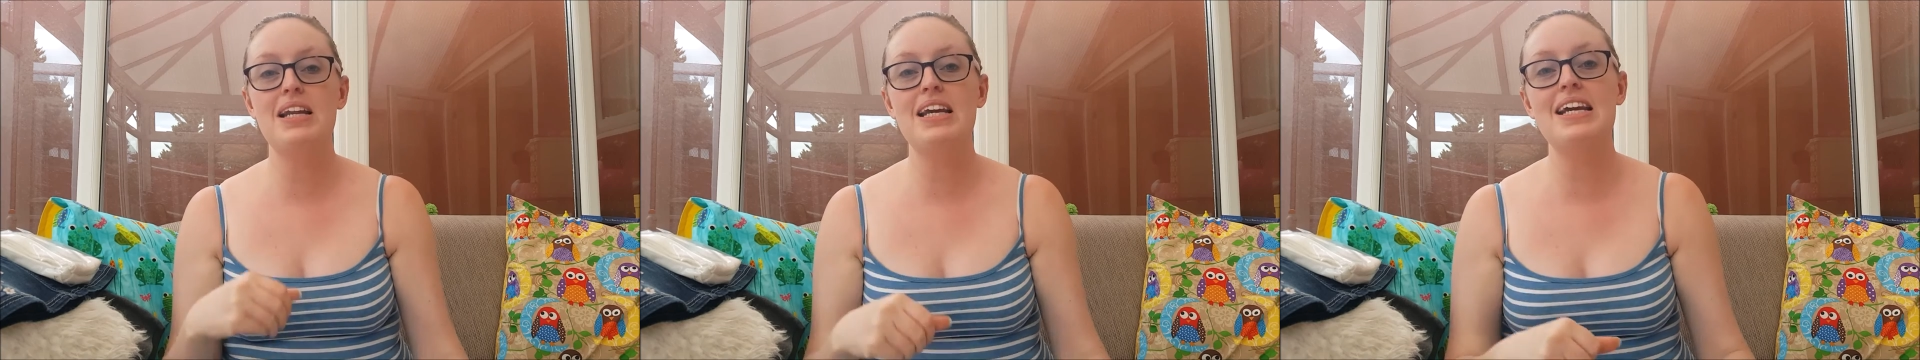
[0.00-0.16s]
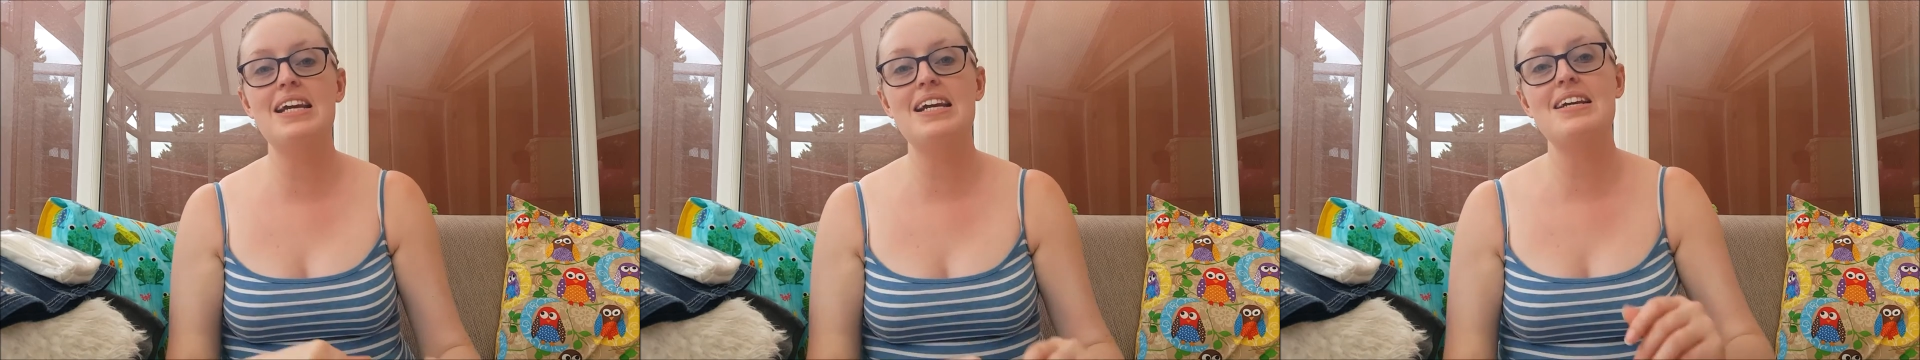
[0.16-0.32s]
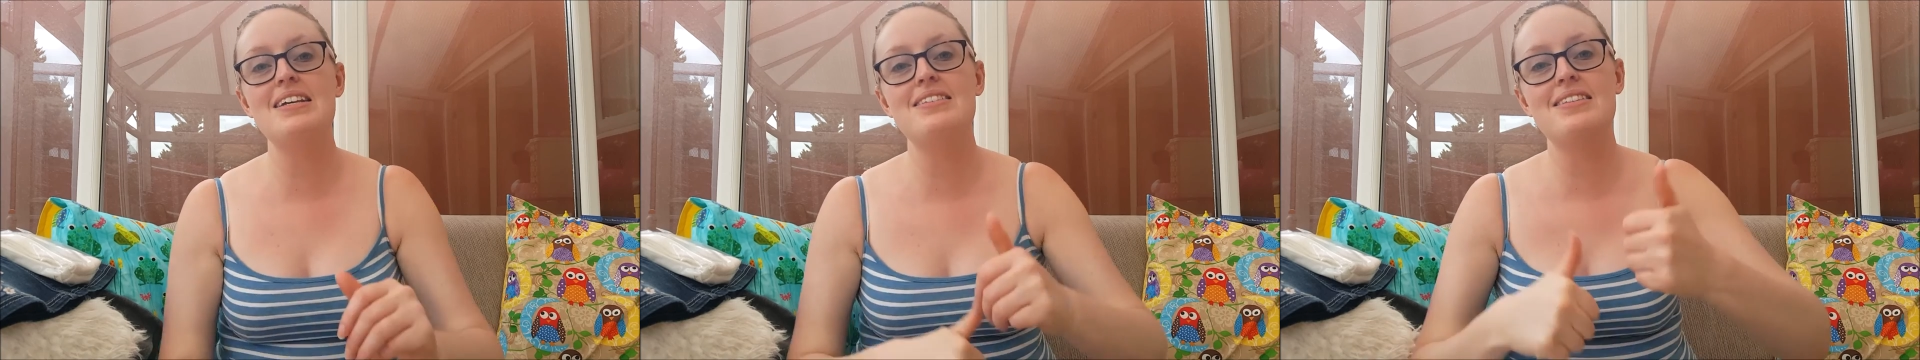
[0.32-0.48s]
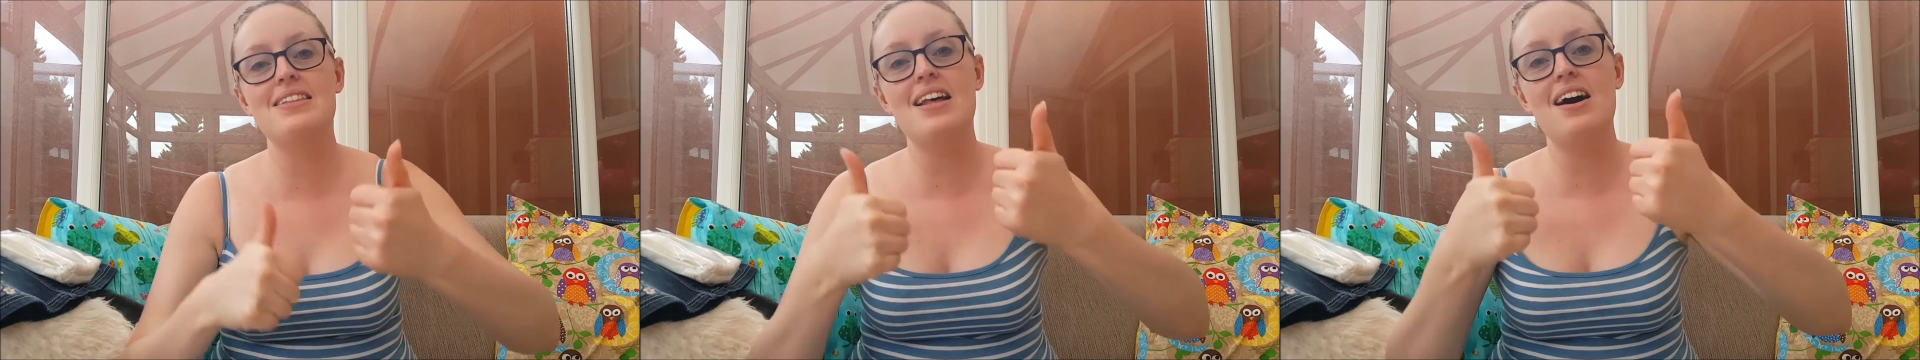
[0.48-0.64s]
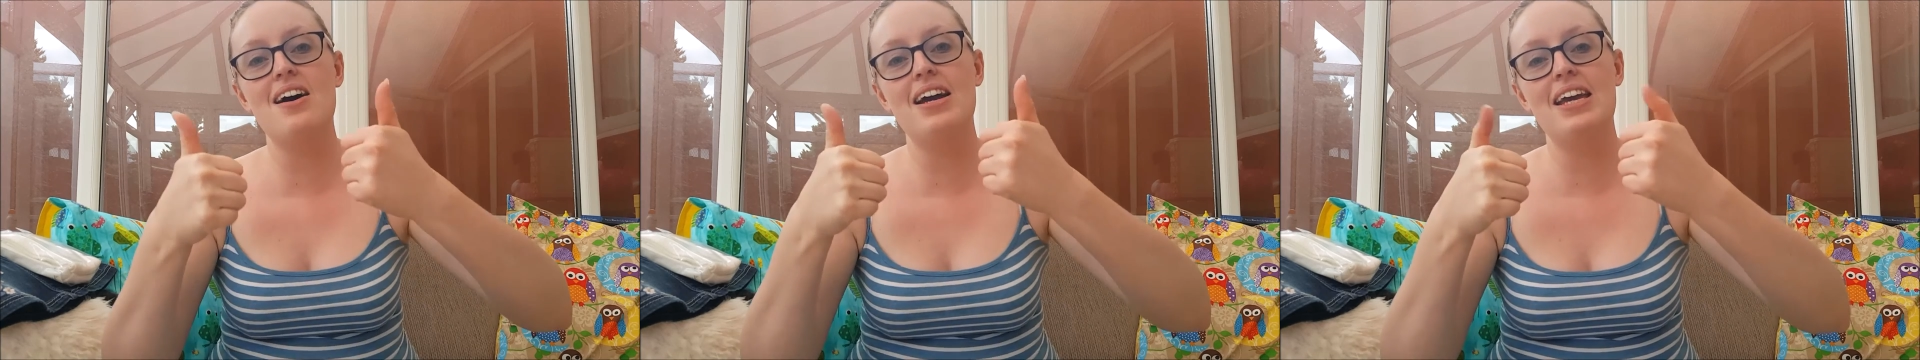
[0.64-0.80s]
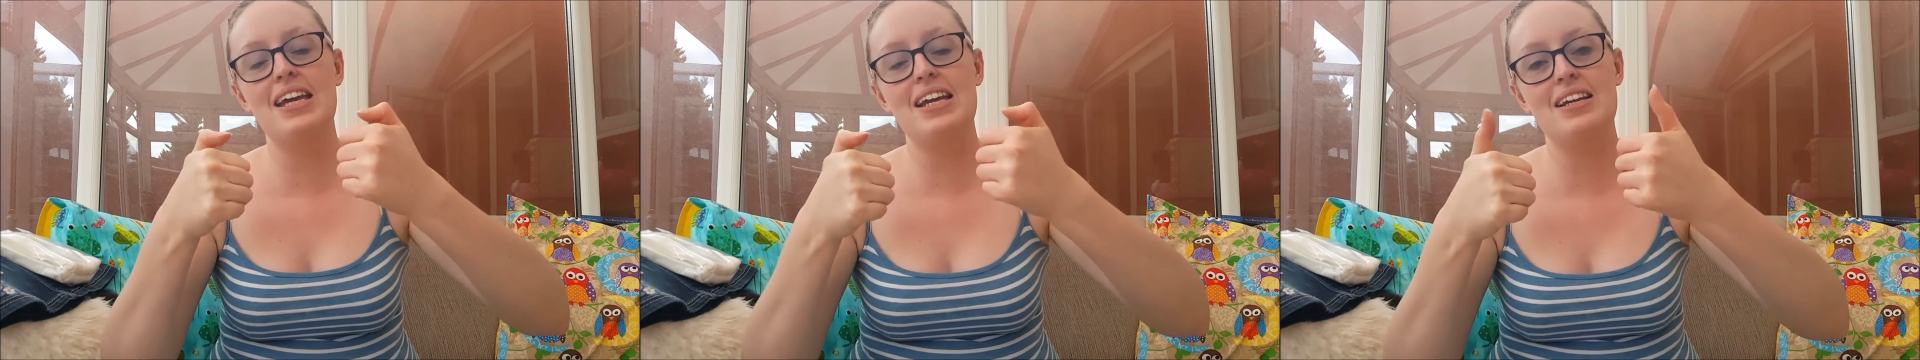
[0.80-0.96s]
Please
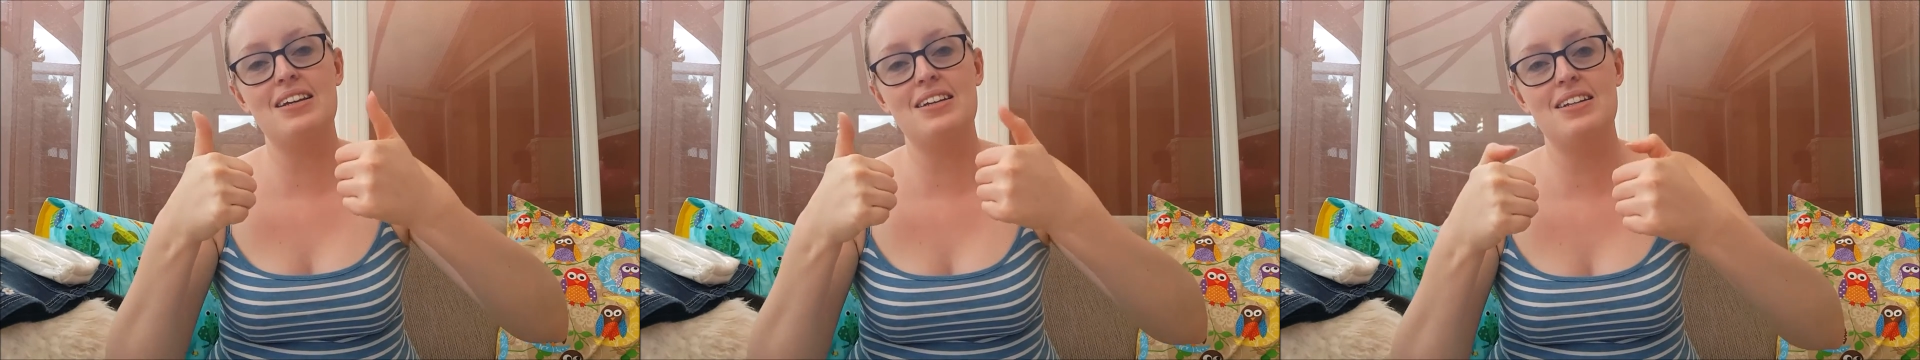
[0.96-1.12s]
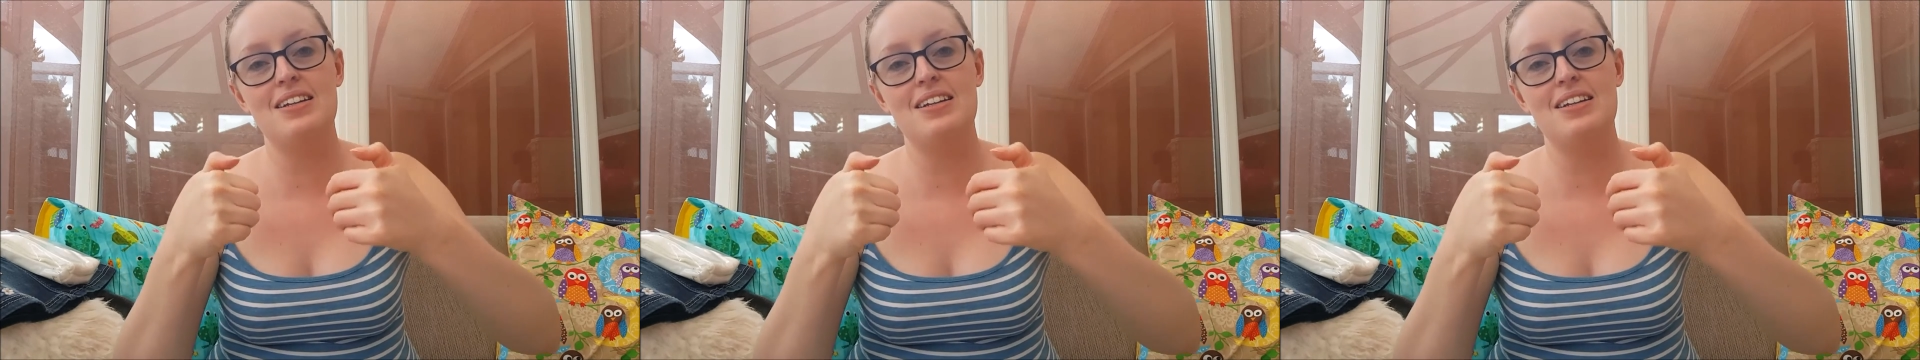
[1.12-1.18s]
like